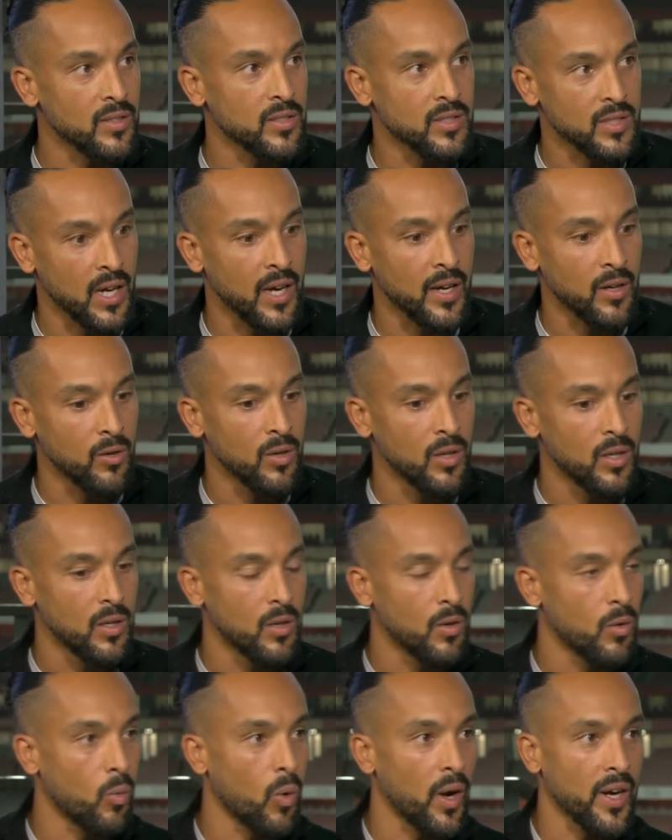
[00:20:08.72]
of style.
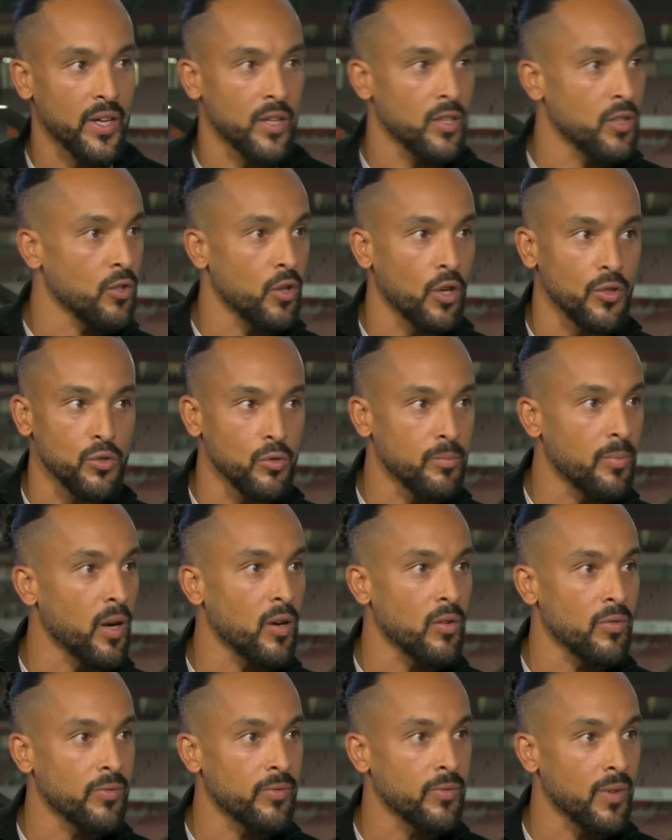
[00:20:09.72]
Why could you not do
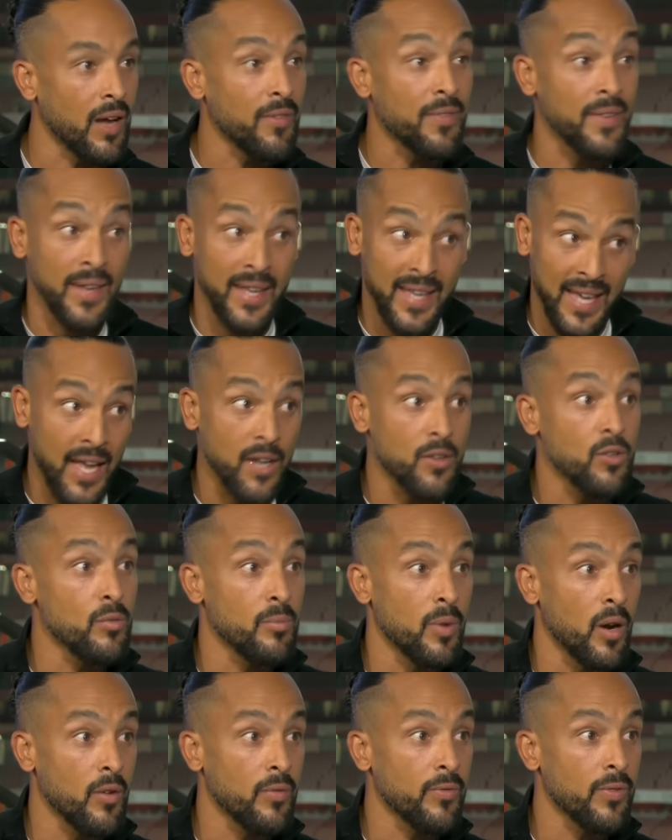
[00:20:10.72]
both? I think they can do
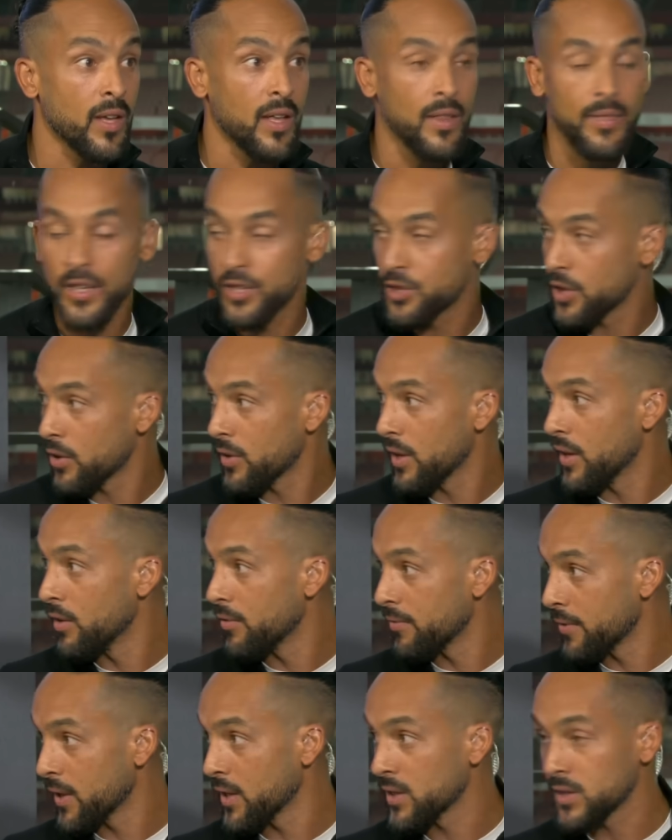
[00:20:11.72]
both. They showed it in
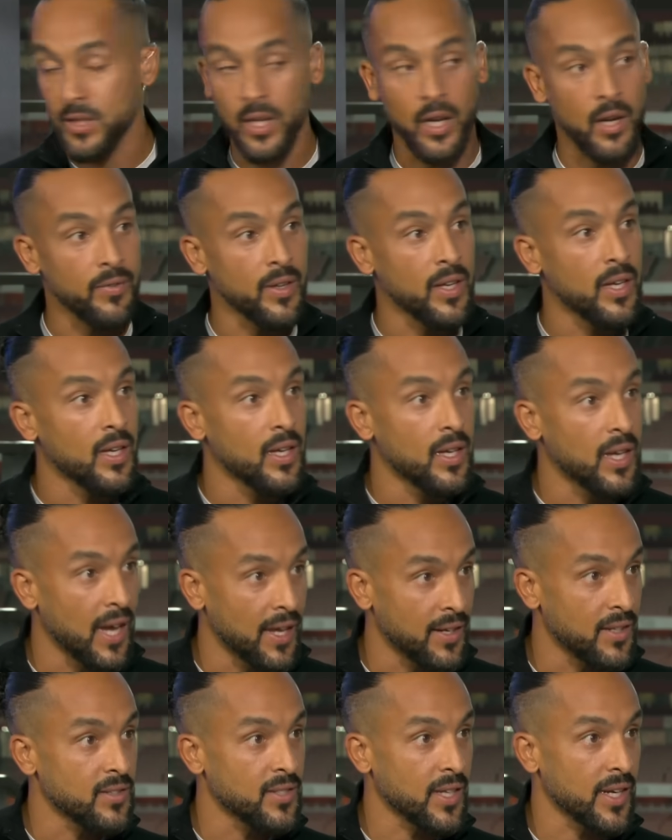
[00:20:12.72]
the first half
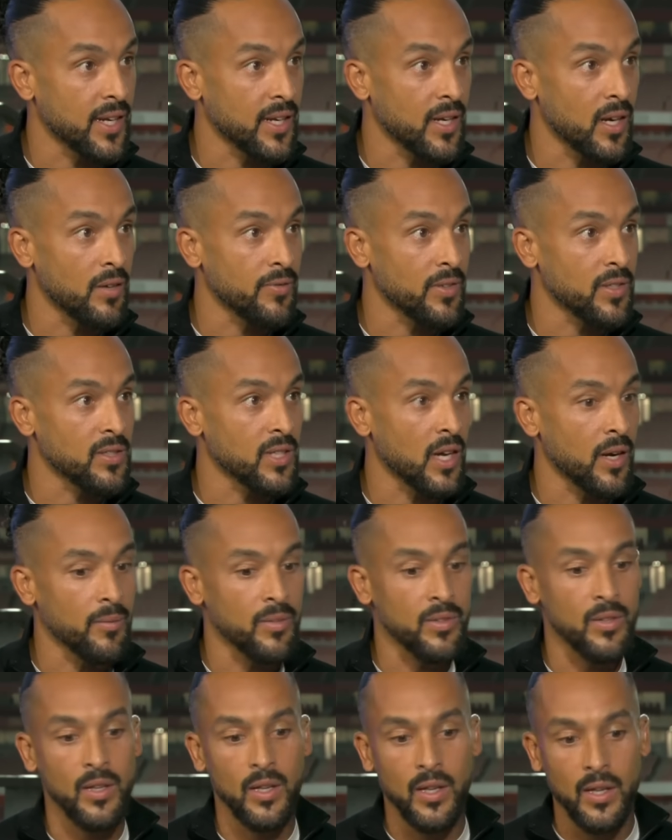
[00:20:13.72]
and the second half at
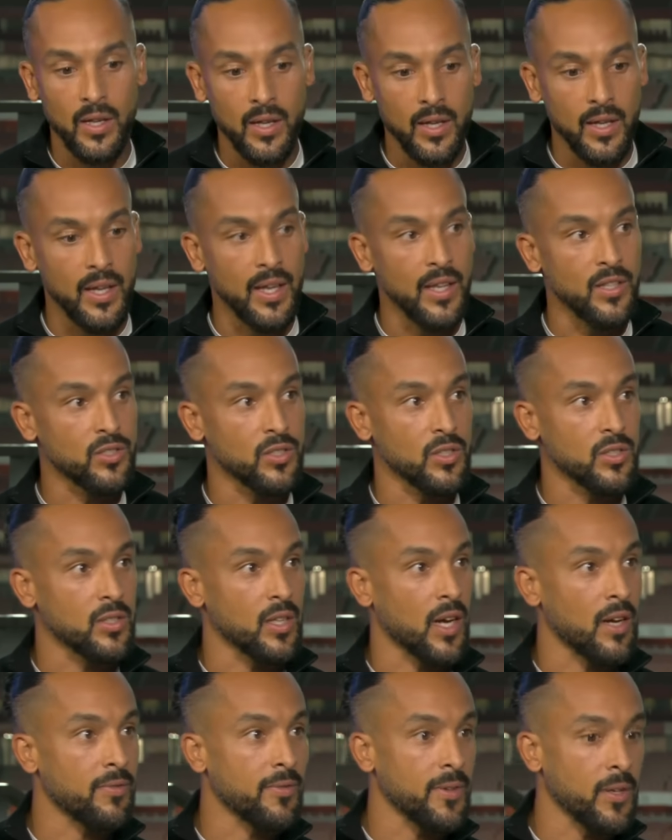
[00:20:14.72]
times. It's
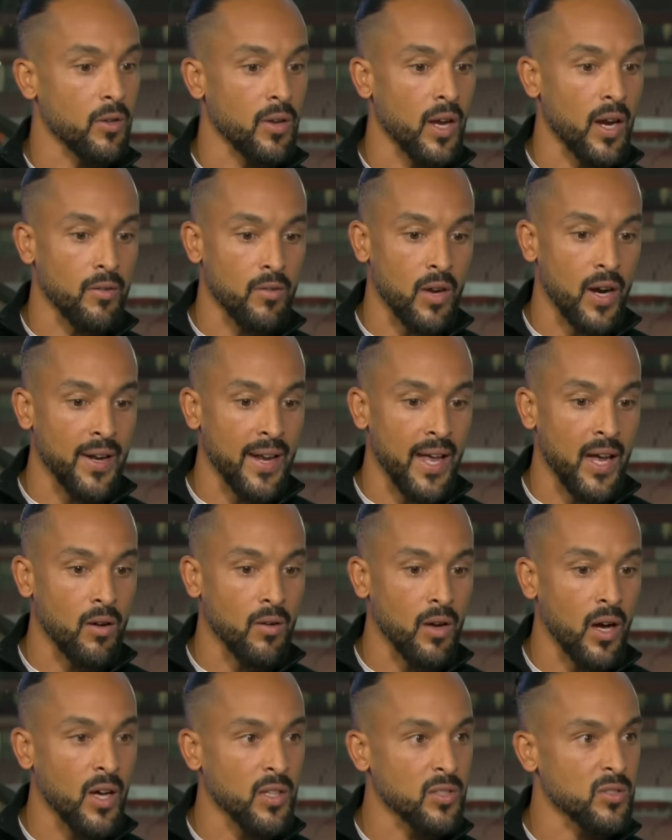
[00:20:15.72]
just, I feel like right
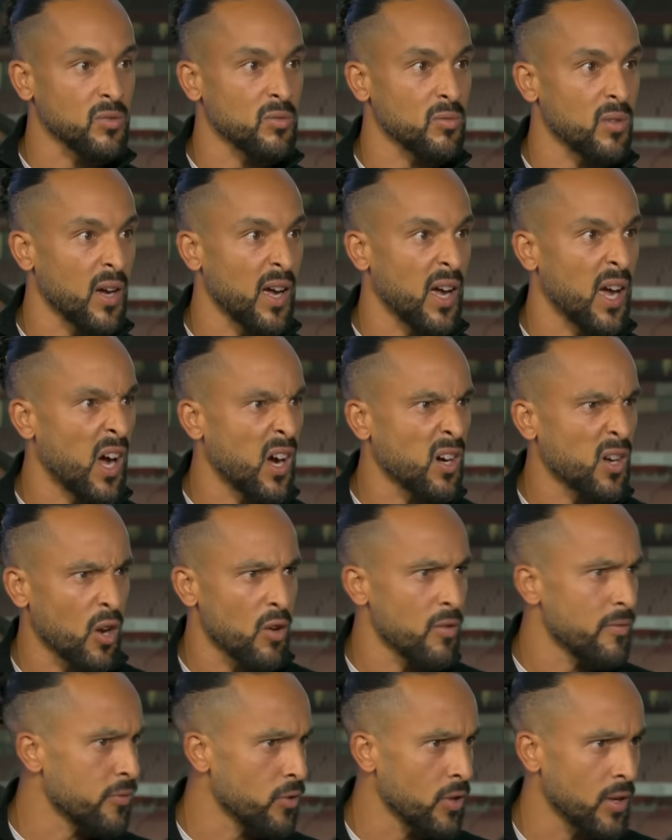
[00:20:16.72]
now, Arsenal are
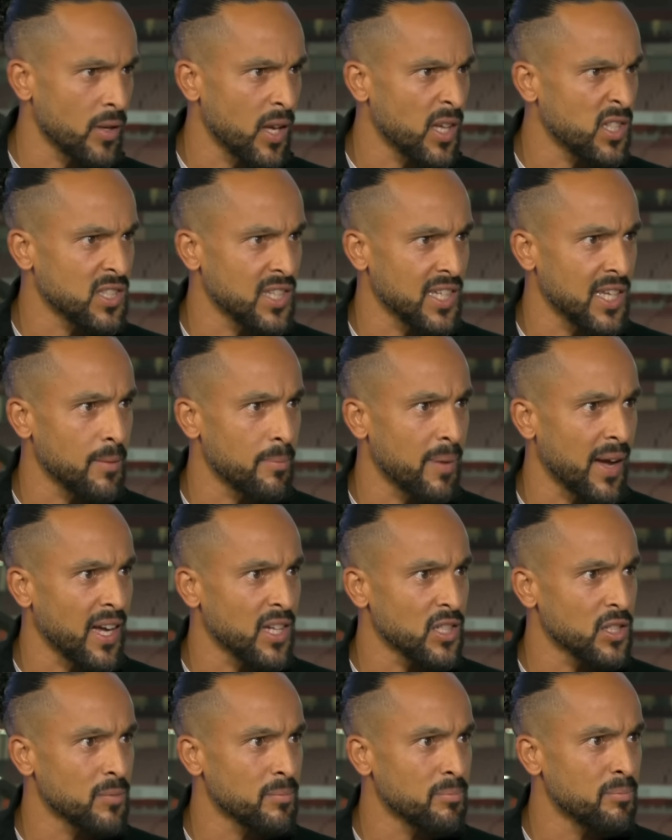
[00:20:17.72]
going through a sticky
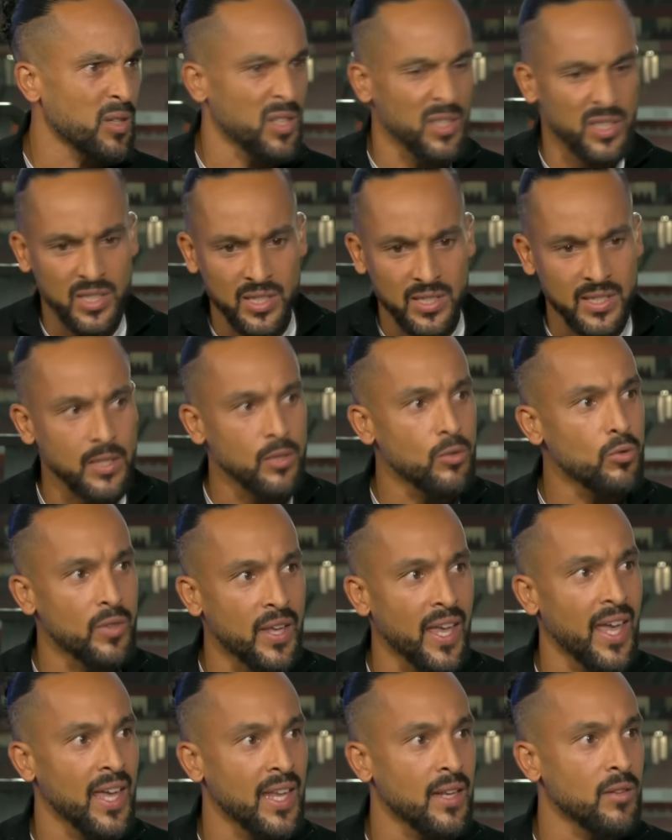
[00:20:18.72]
patch, but still
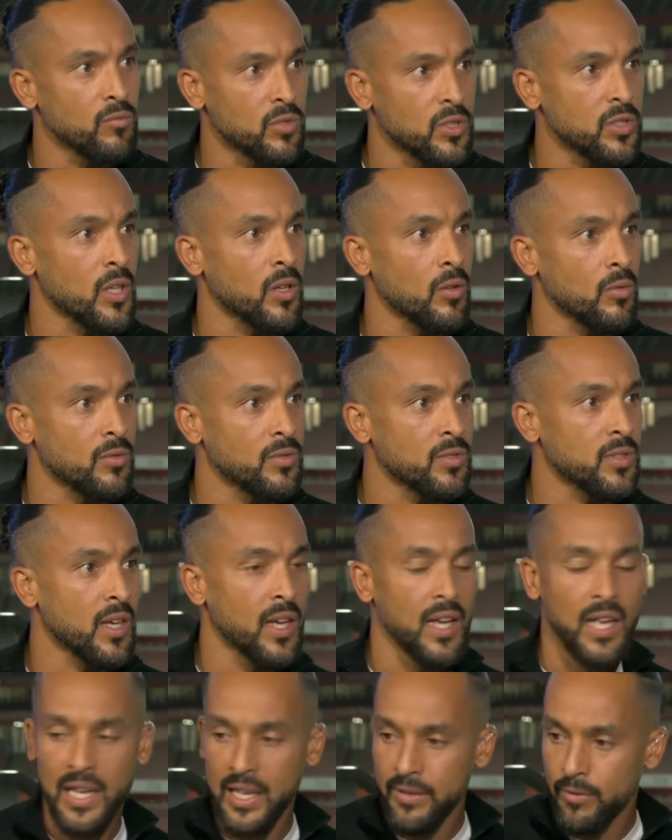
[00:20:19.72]
getting results.
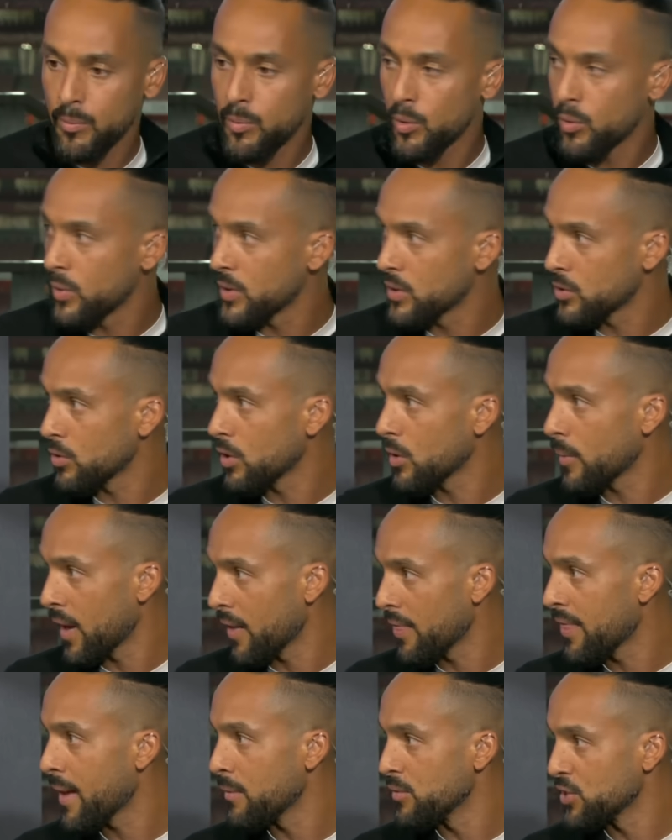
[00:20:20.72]
Liverpool, we're talking
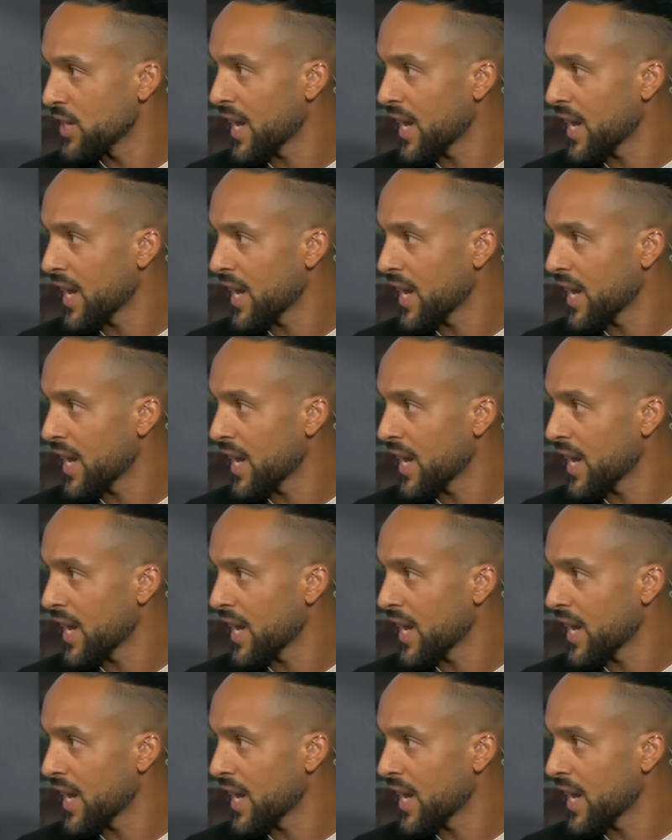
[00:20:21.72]
about them